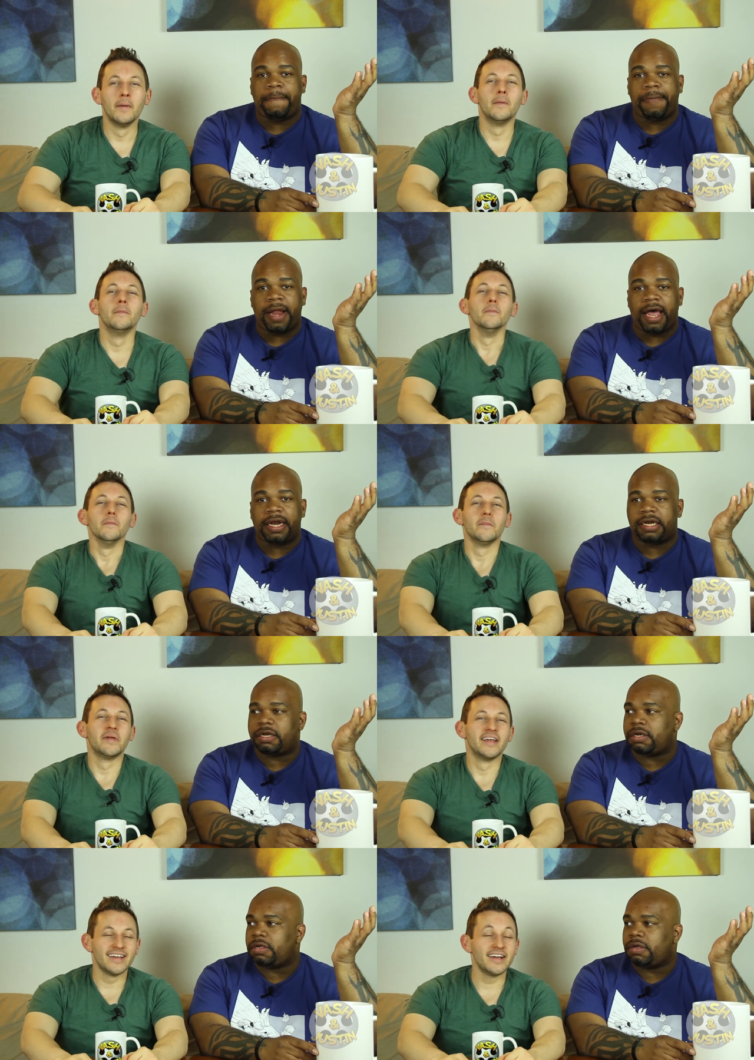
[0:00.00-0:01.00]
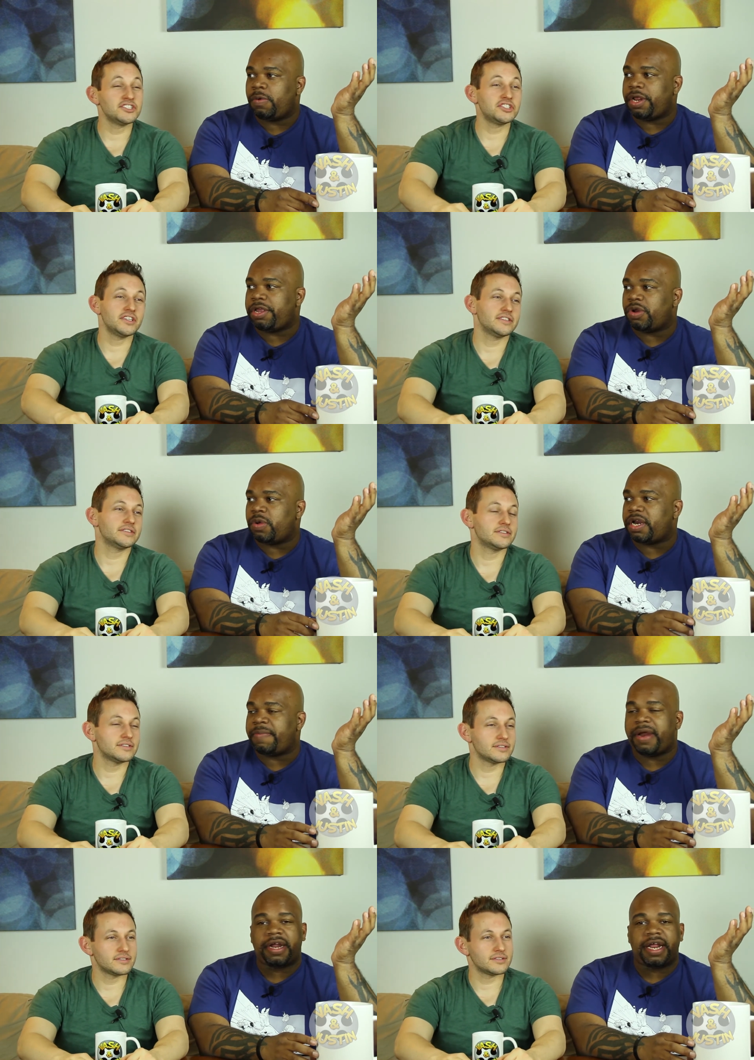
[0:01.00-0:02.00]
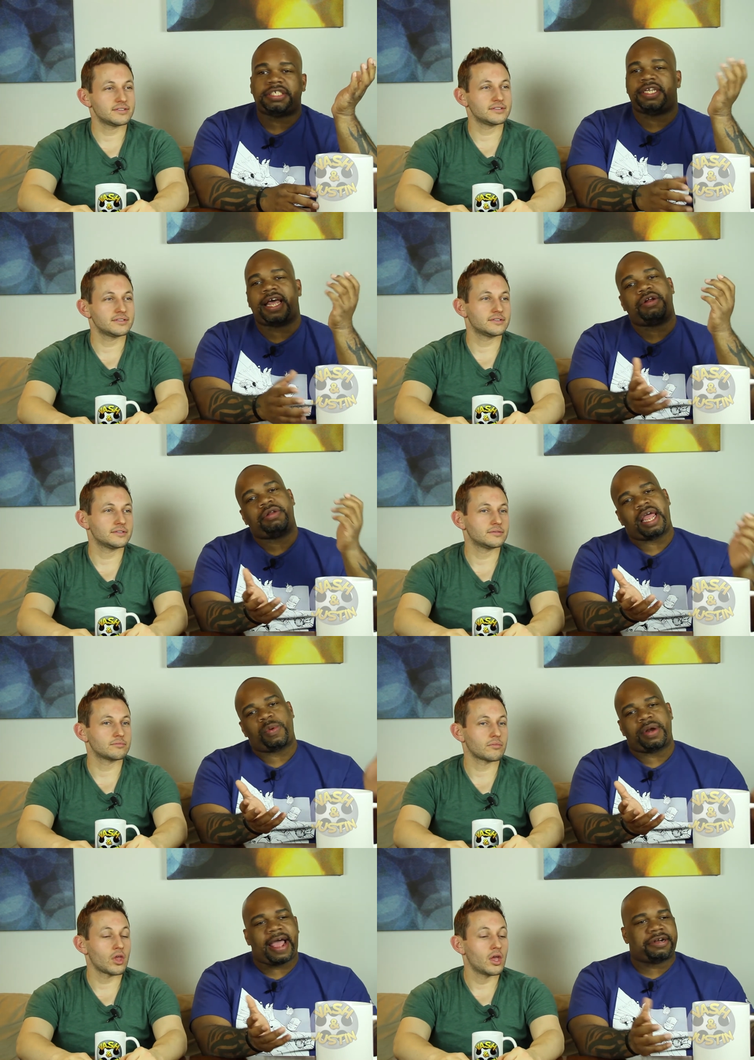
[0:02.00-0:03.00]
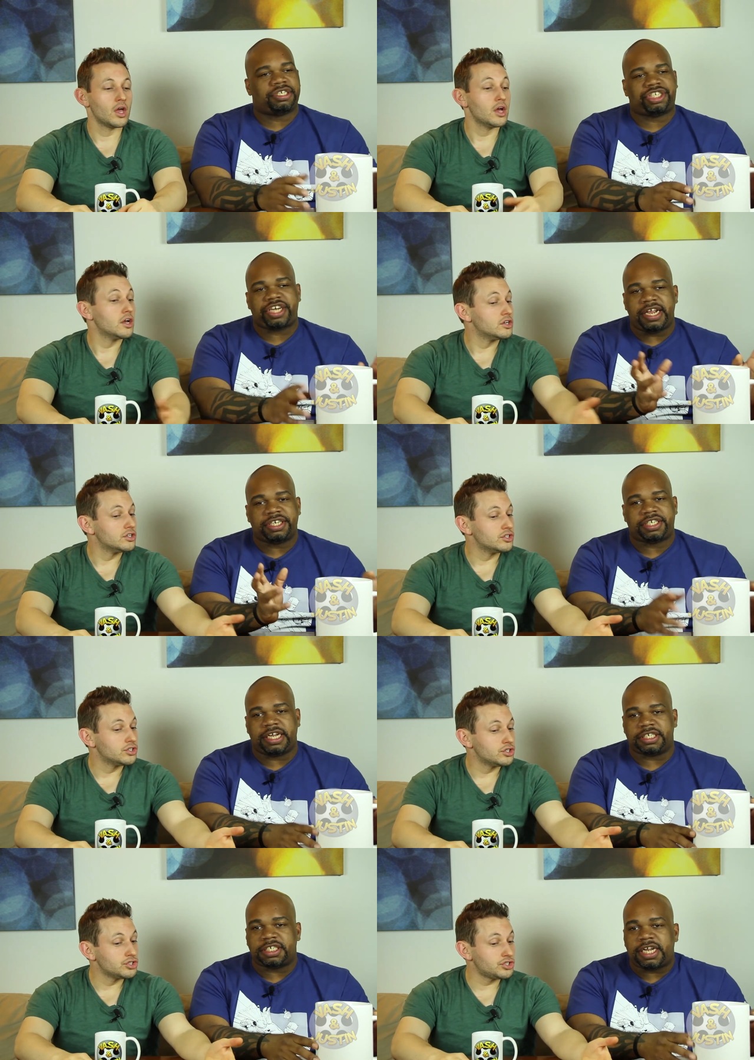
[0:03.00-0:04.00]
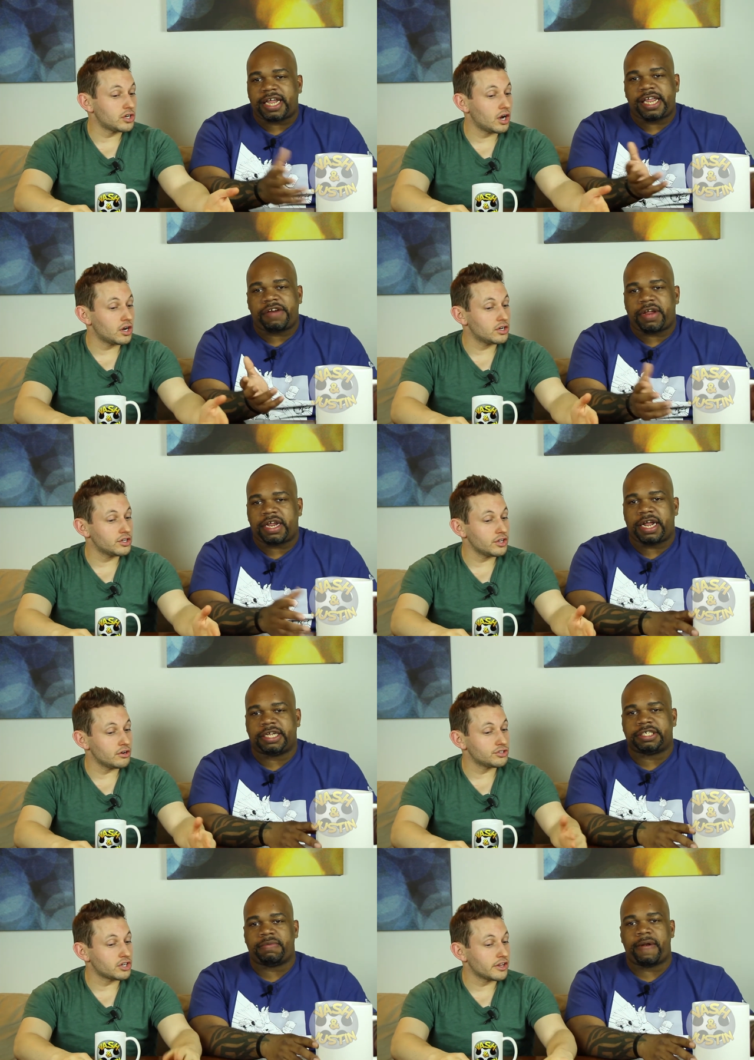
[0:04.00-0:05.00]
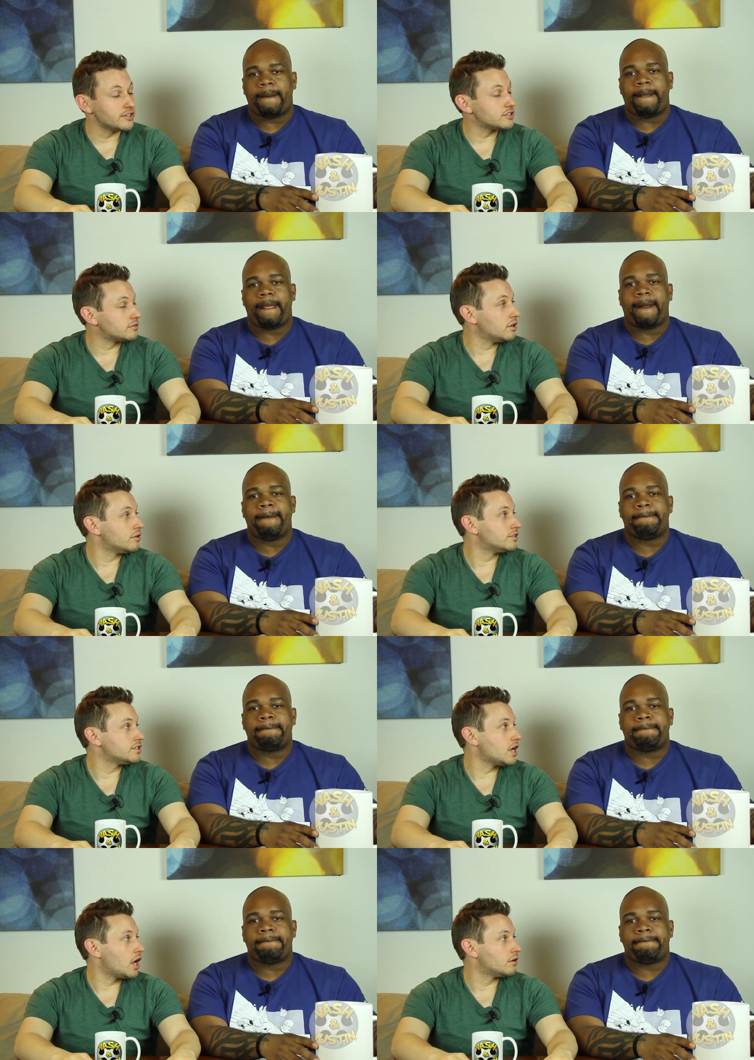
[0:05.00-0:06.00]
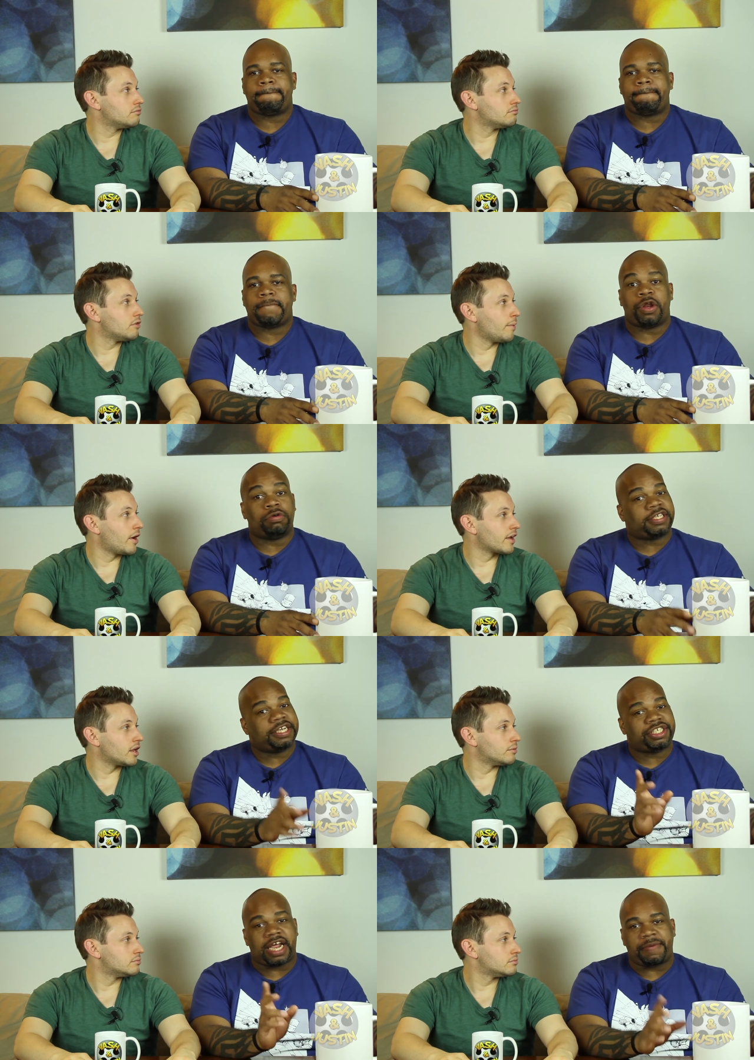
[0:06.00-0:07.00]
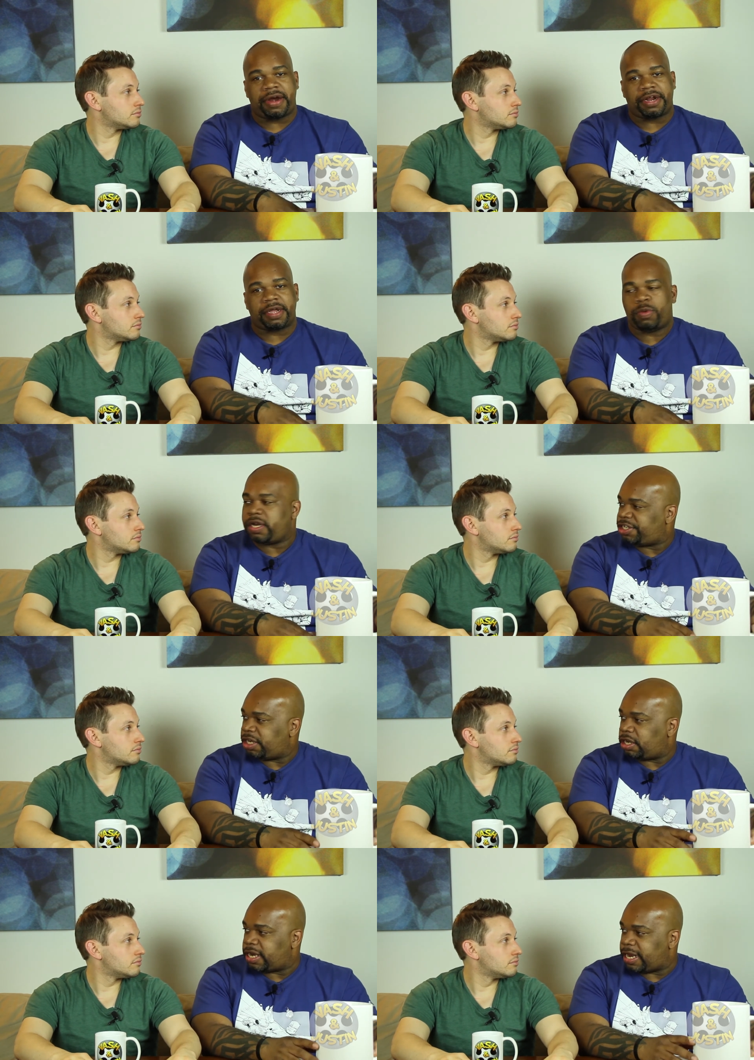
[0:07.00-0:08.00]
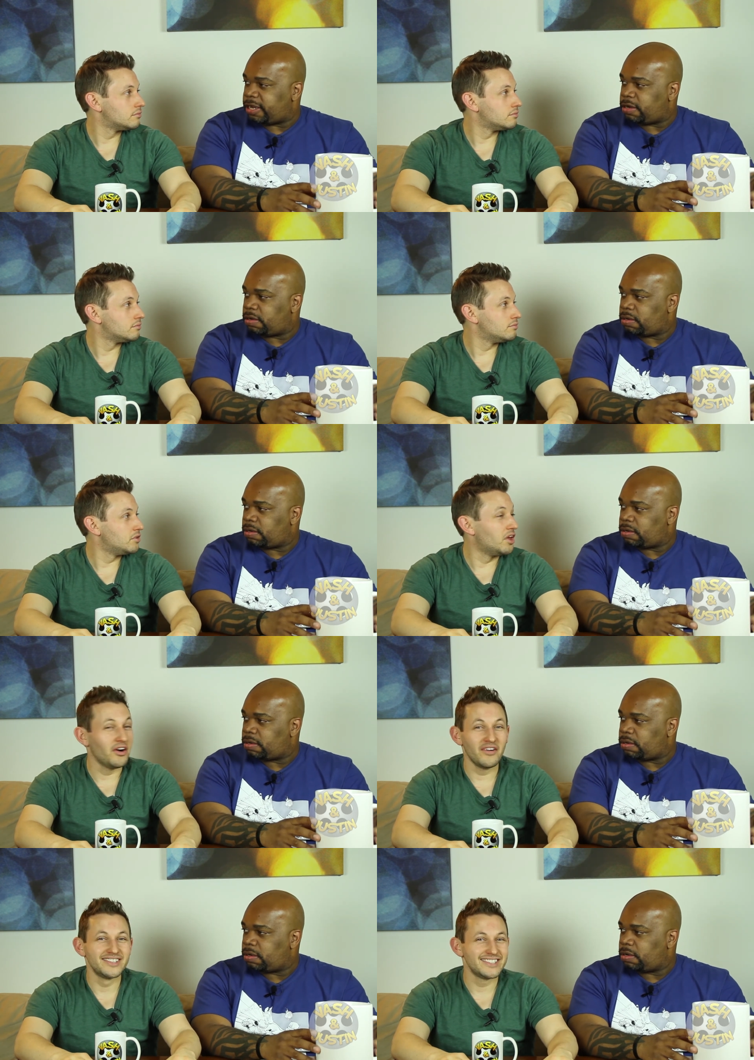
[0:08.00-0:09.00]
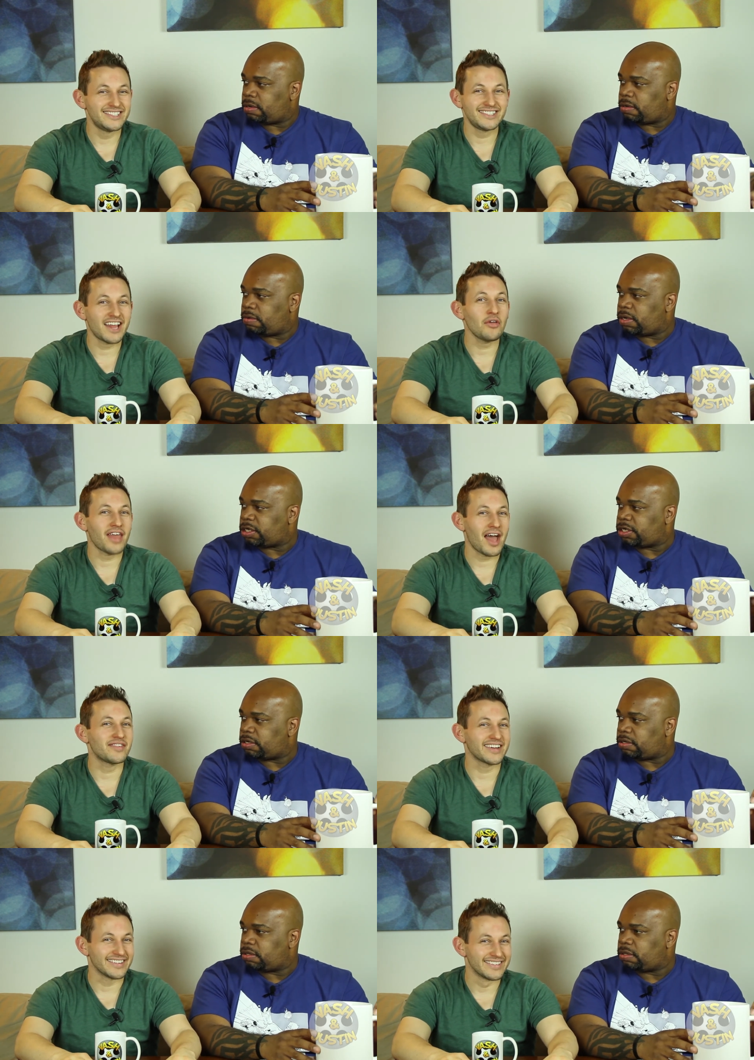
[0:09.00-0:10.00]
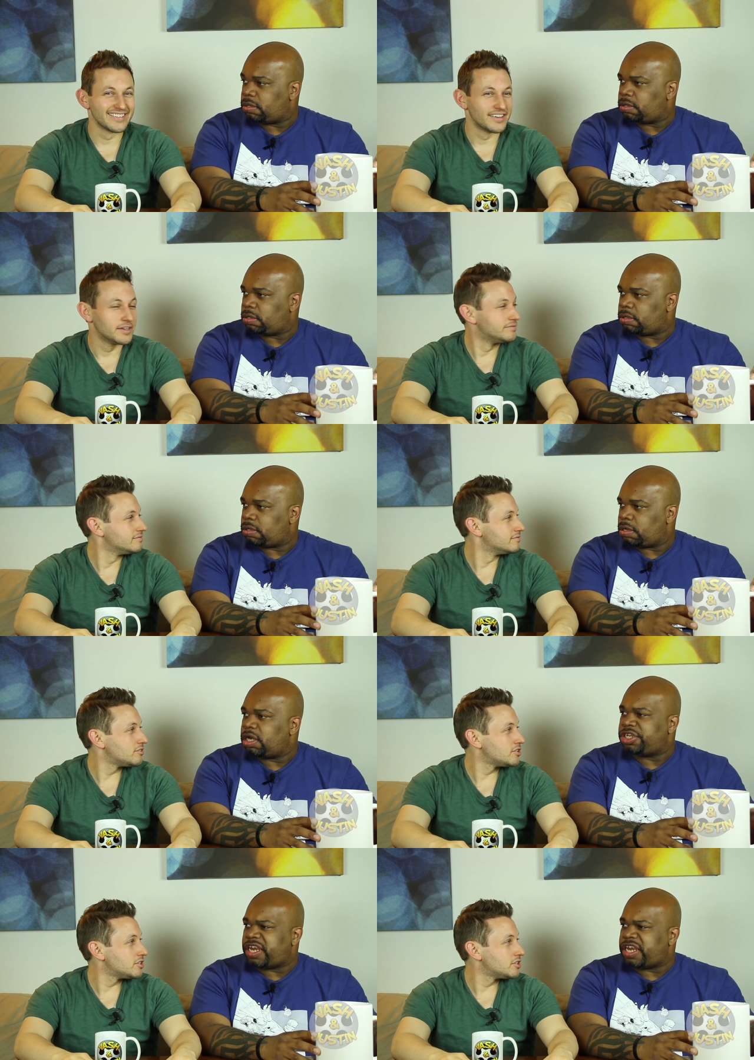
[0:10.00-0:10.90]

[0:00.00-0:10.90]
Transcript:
Speaker 1: Blunt. Yeah, what are you doing with America? See, I don't like when actors change things because then Char- I can't recognize. You know, them.
Speaker 2: Charlize Theron is not.
Speaker 1: American. Don't say she's not American. What is she? Canadian? No, she's South African. Does